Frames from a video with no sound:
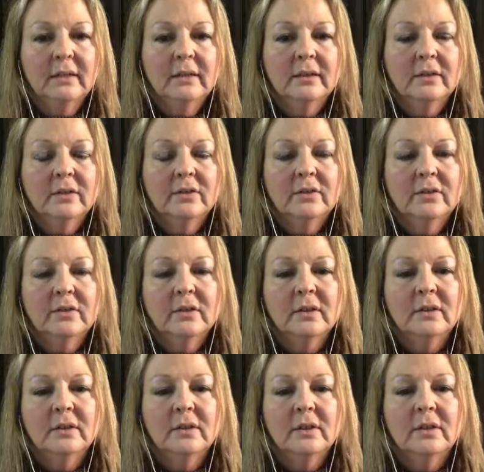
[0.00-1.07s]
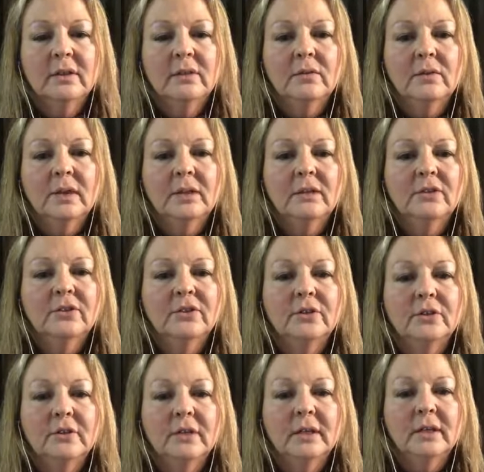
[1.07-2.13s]
You just continue on the
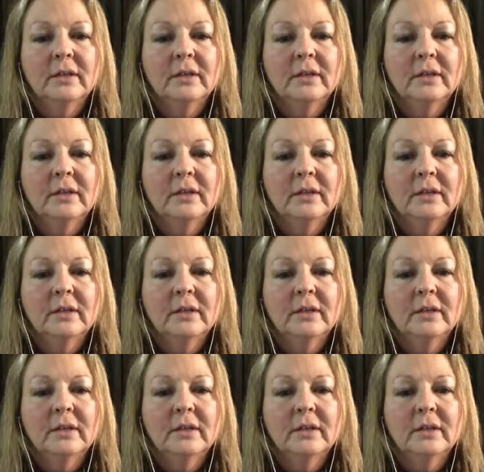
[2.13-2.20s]
journey.